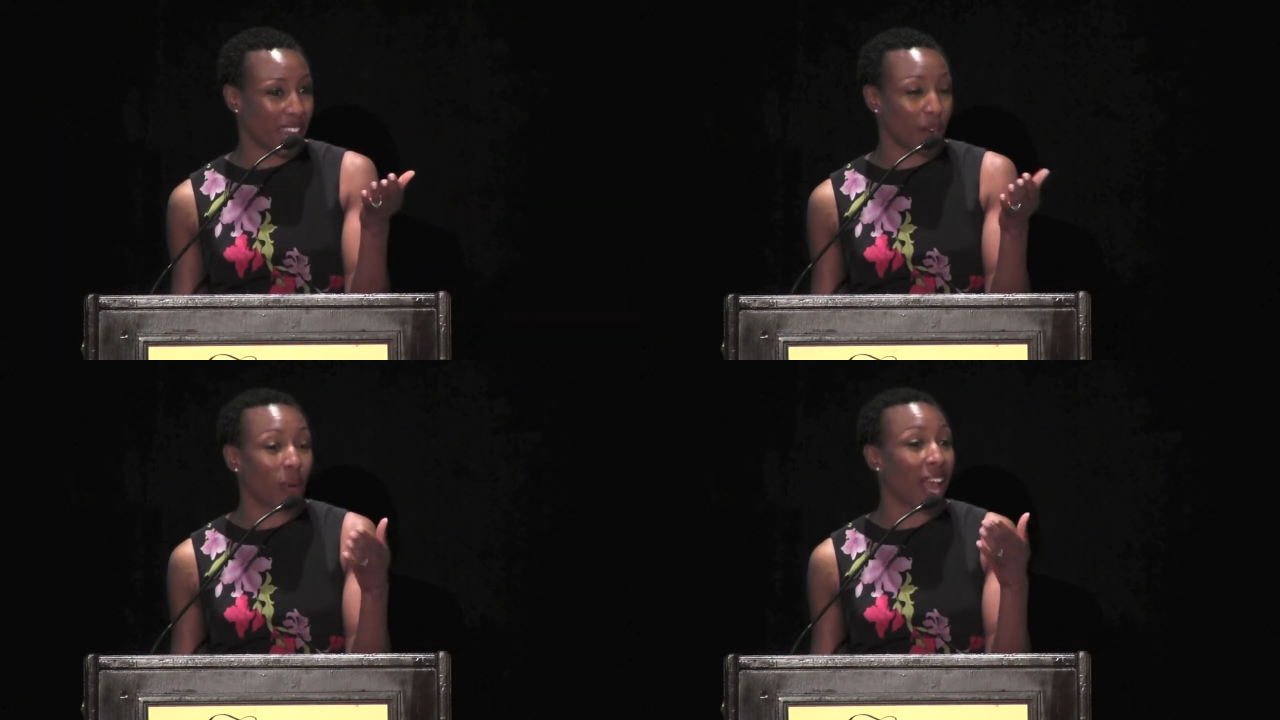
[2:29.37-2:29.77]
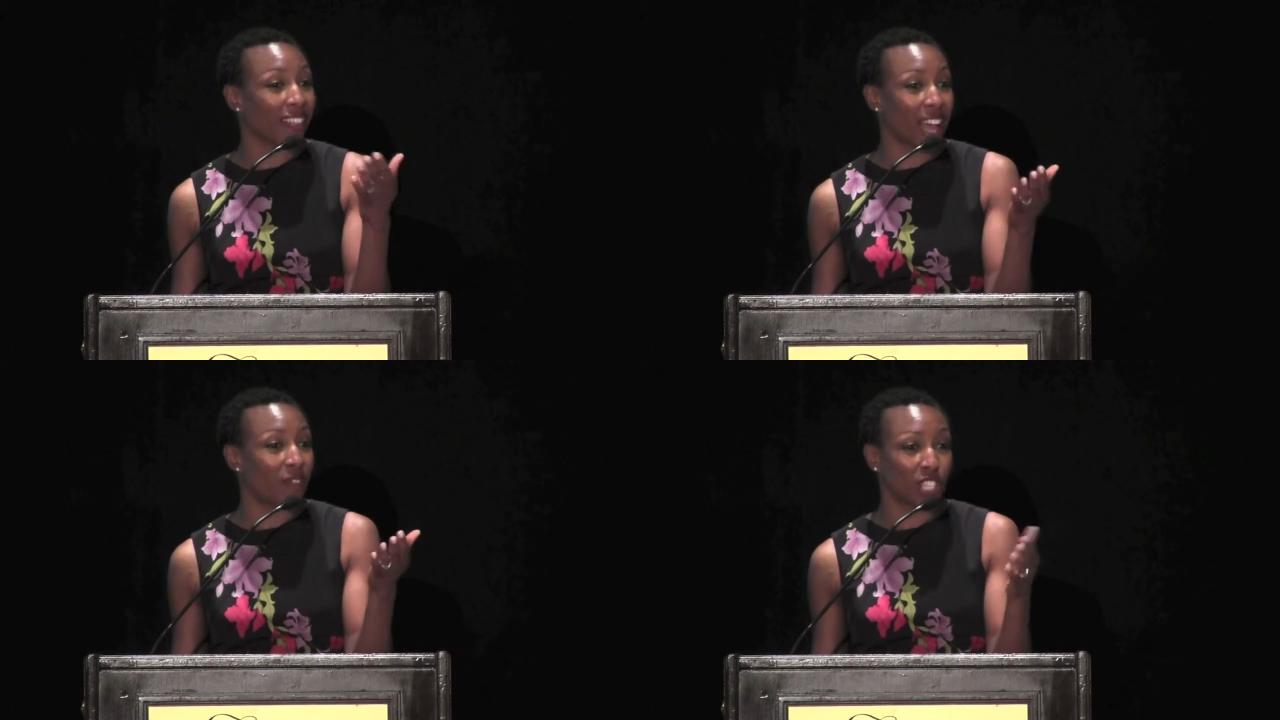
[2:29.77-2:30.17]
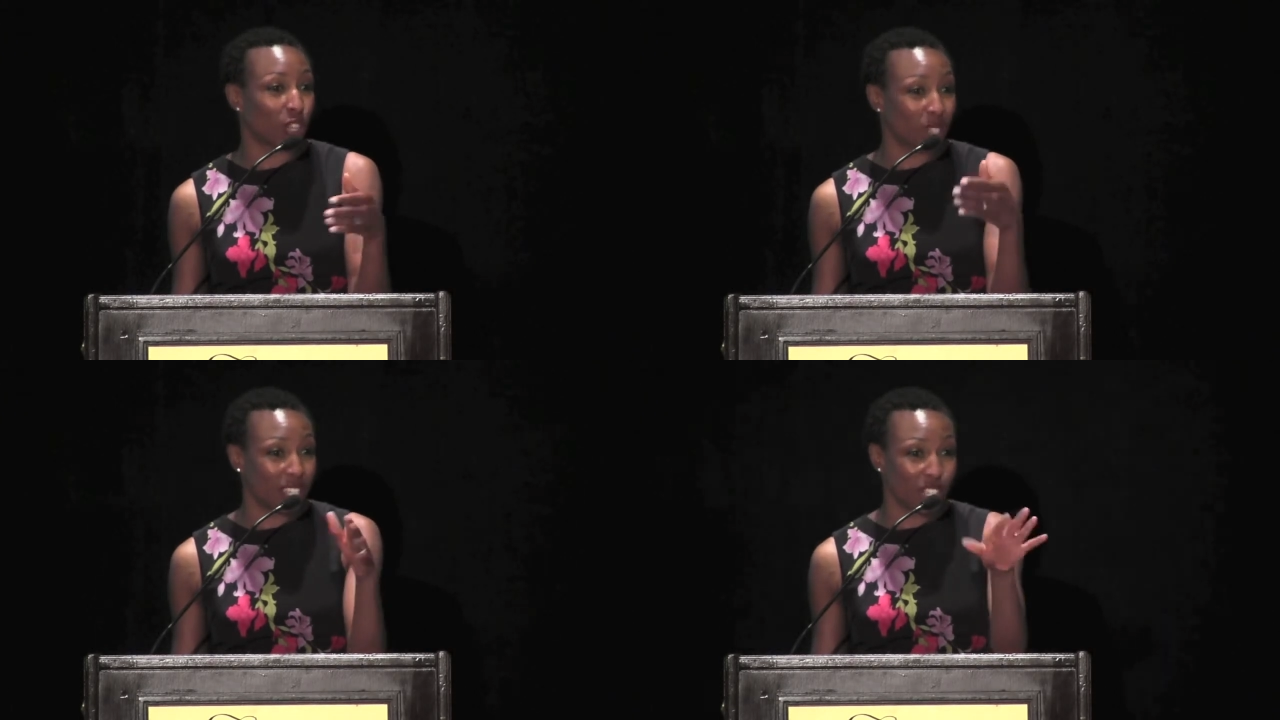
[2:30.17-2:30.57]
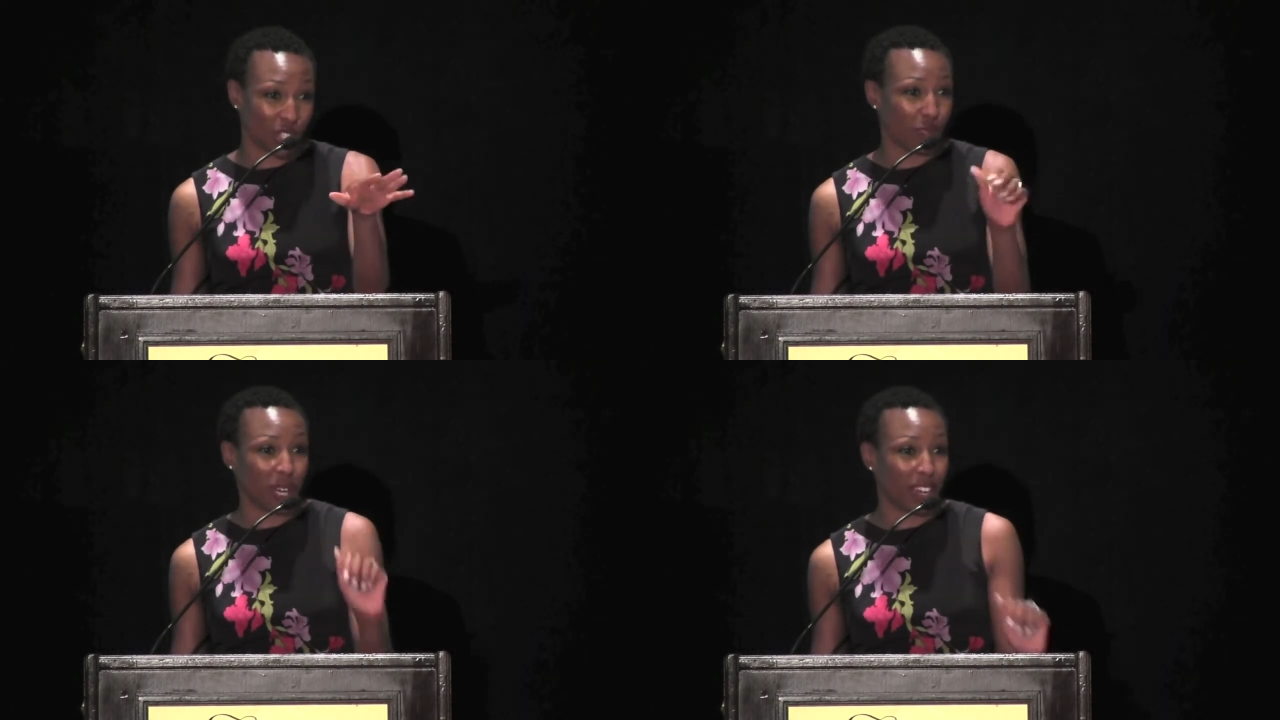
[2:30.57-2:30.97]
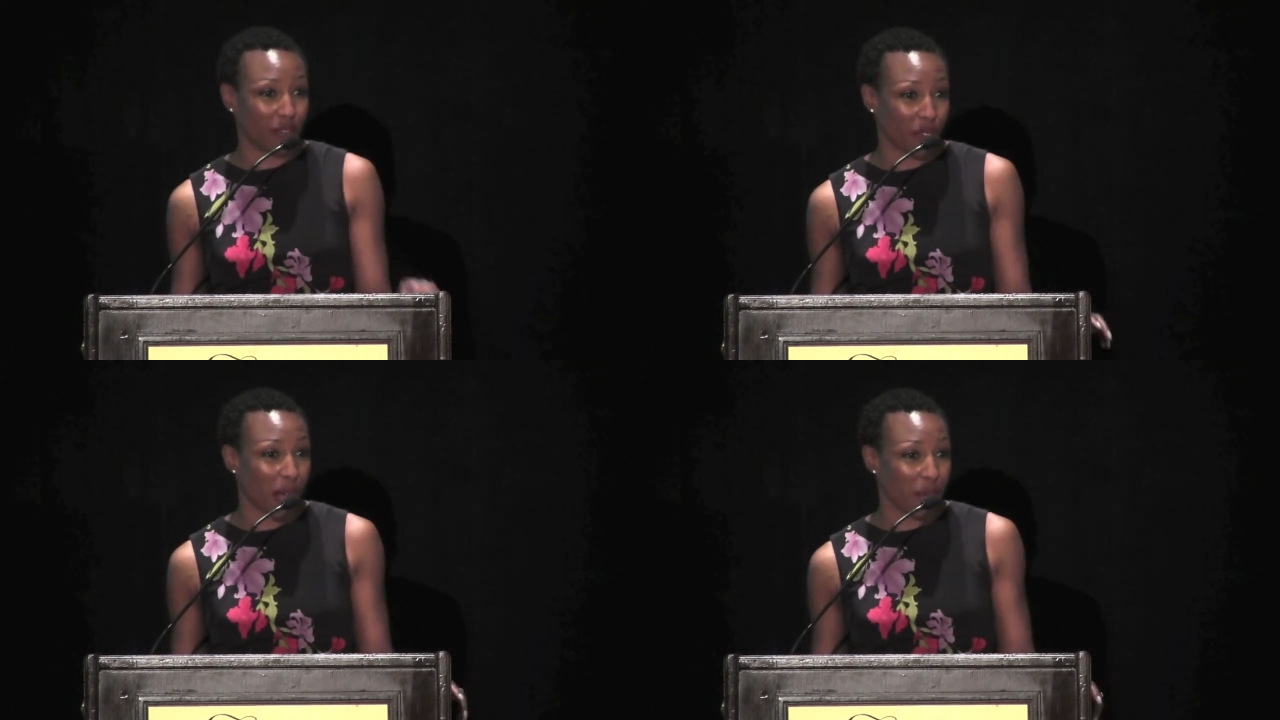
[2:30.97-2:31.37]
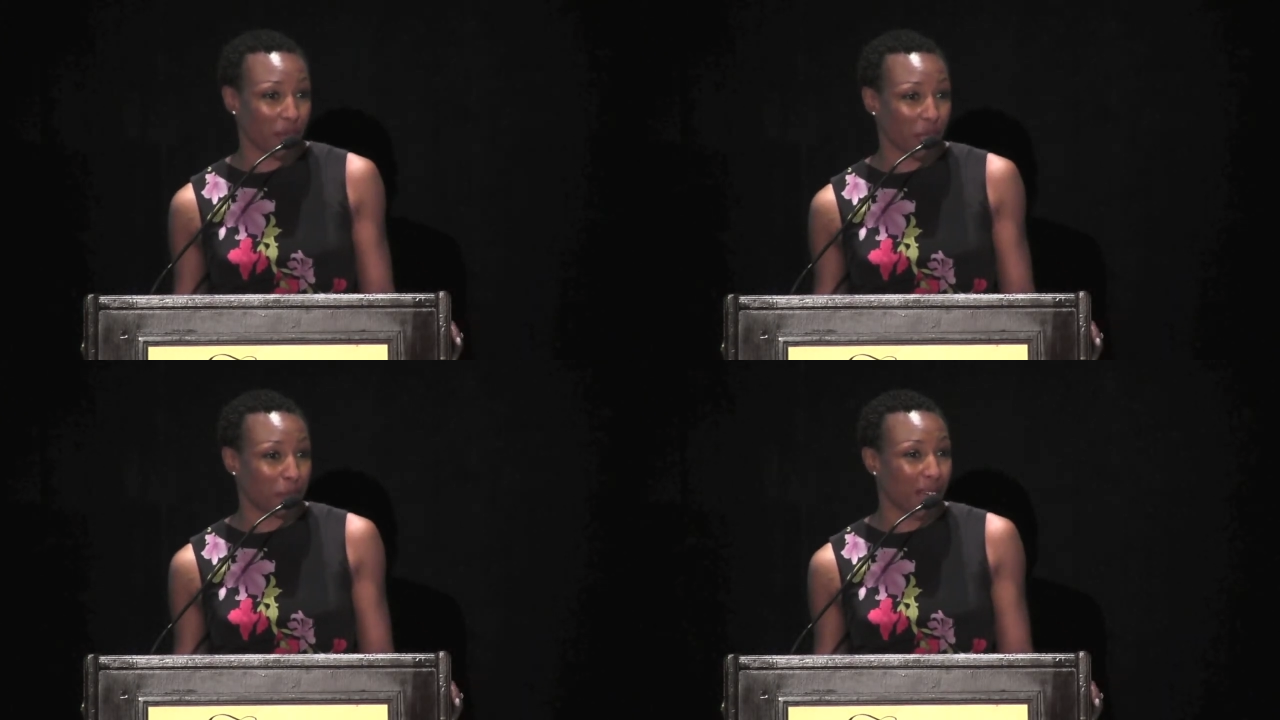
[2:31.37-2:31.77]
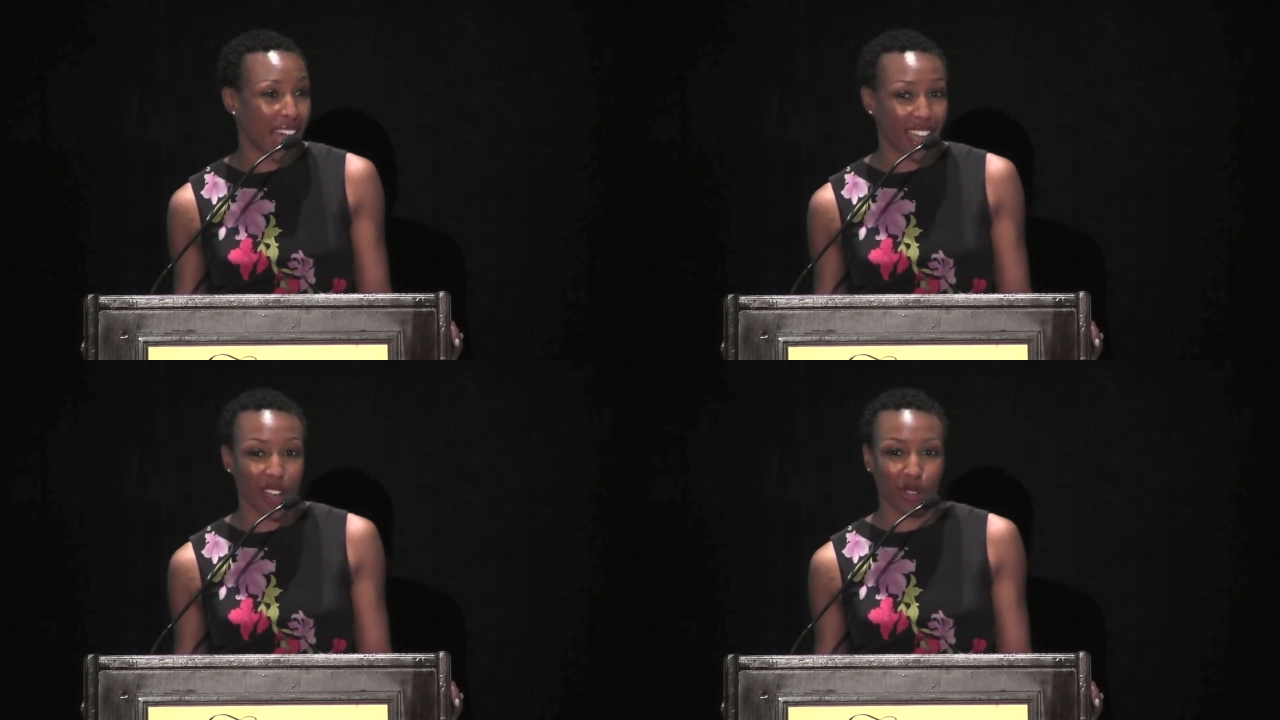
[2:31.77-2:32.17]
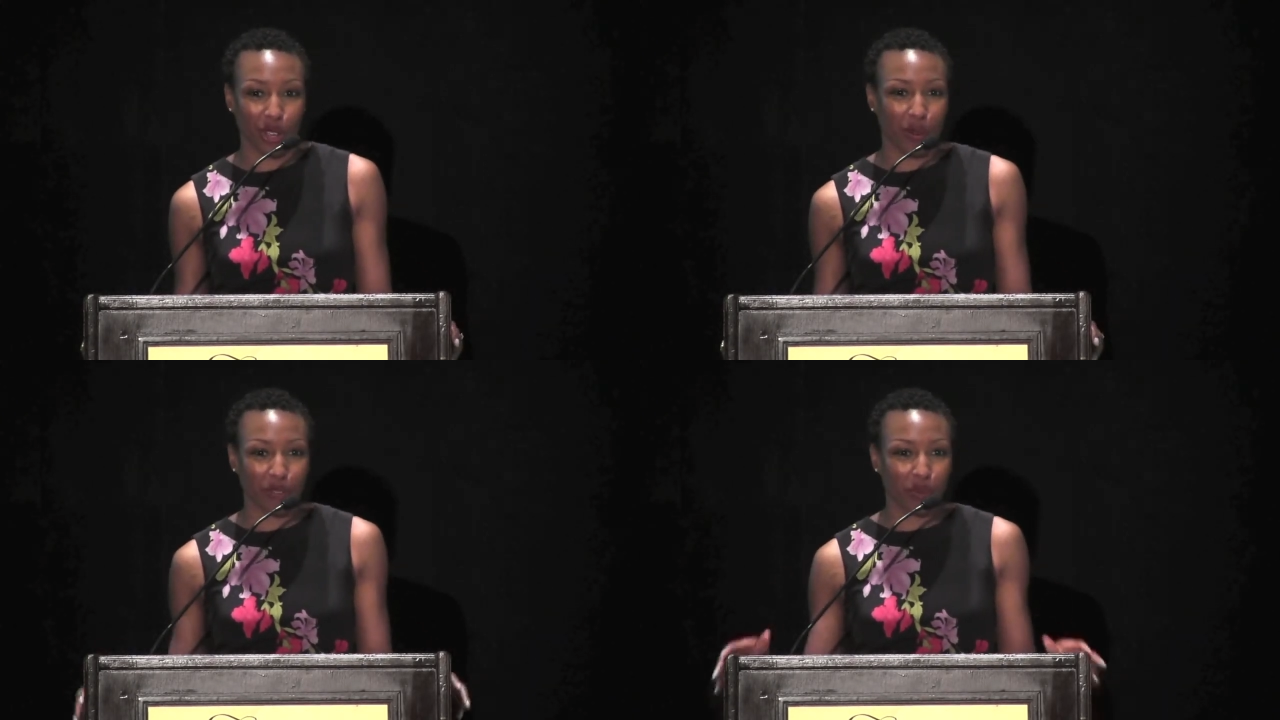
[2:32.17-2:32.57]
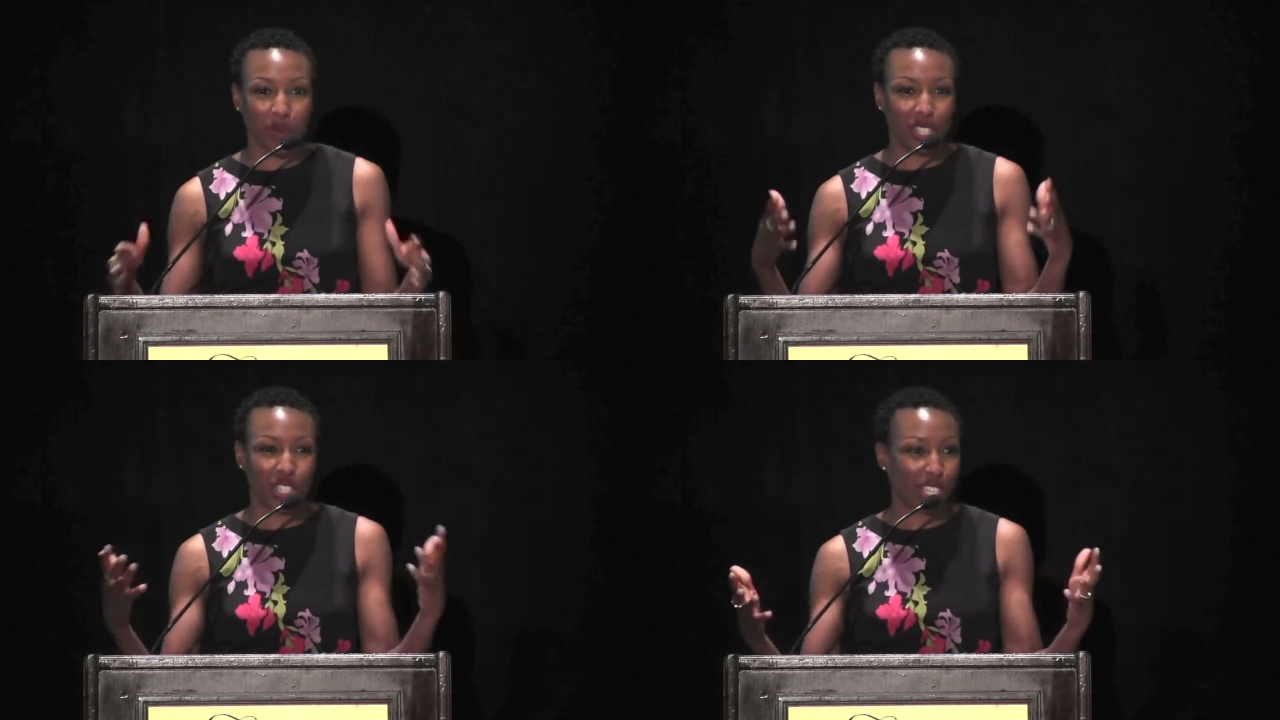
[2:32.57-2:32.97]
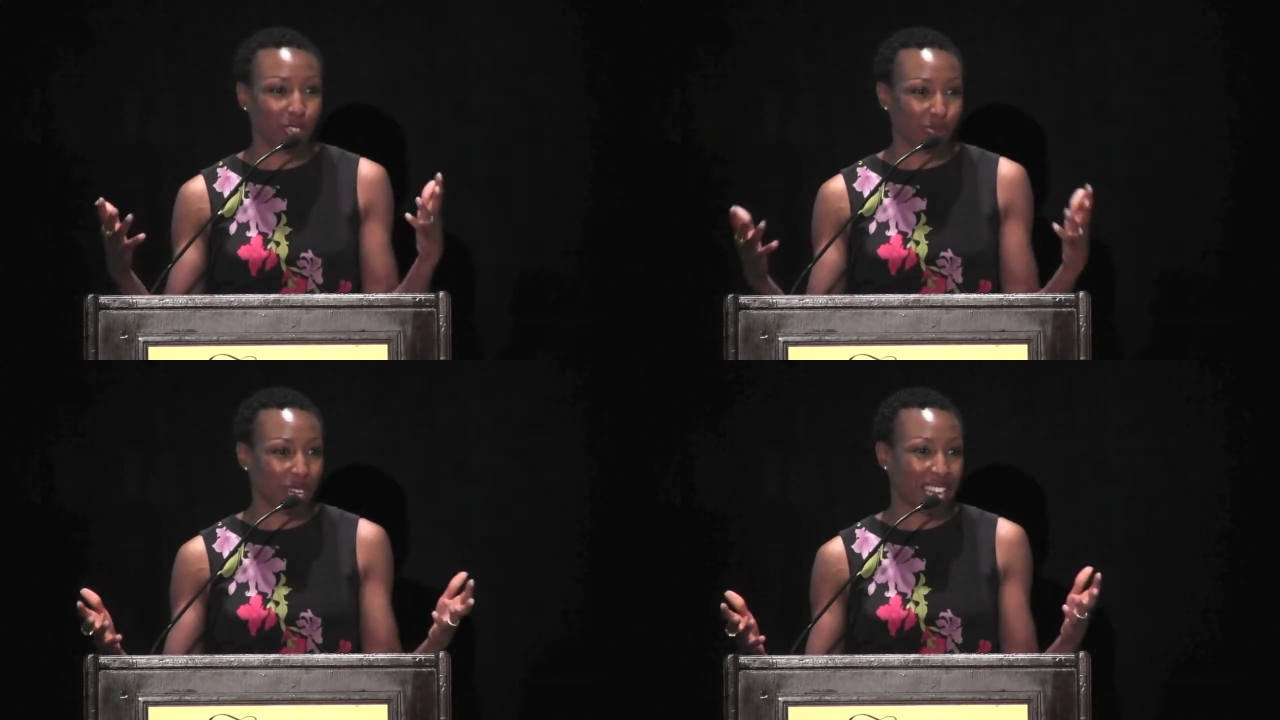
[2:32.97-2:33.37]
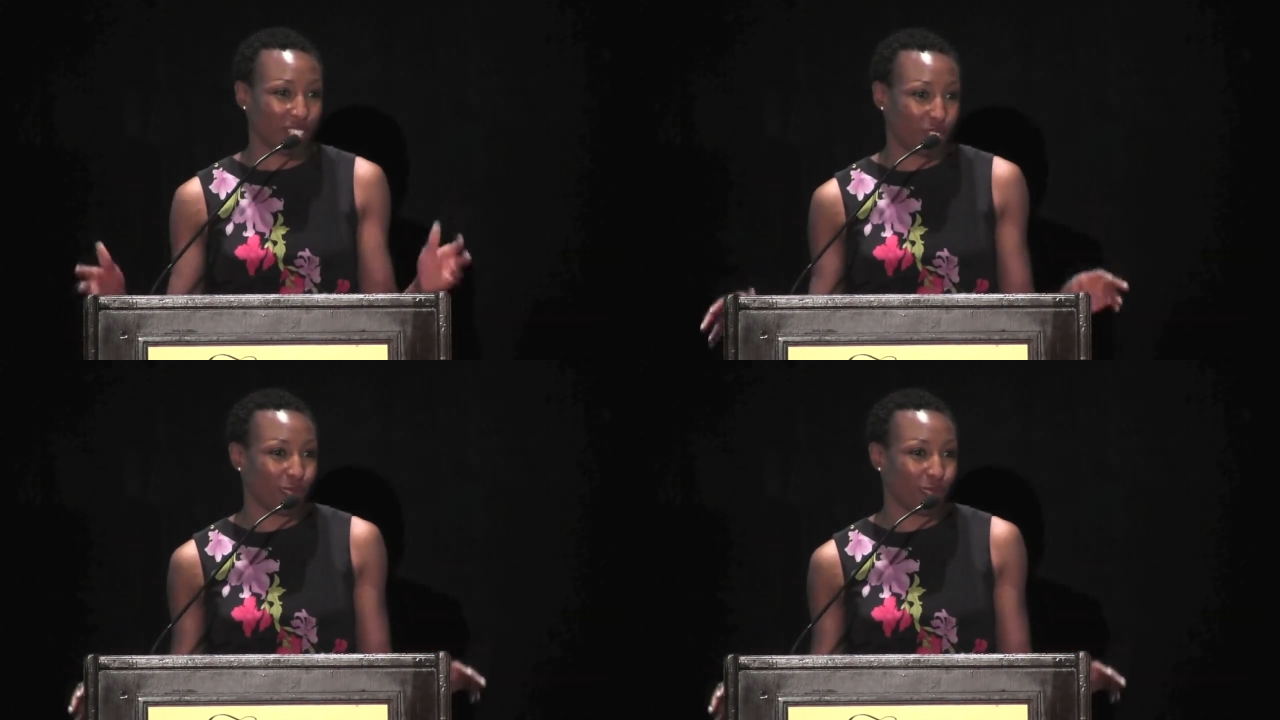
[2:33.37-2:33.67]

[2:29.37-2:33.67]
And what I love is that you didn't just read from the bio, or you weren't just reads.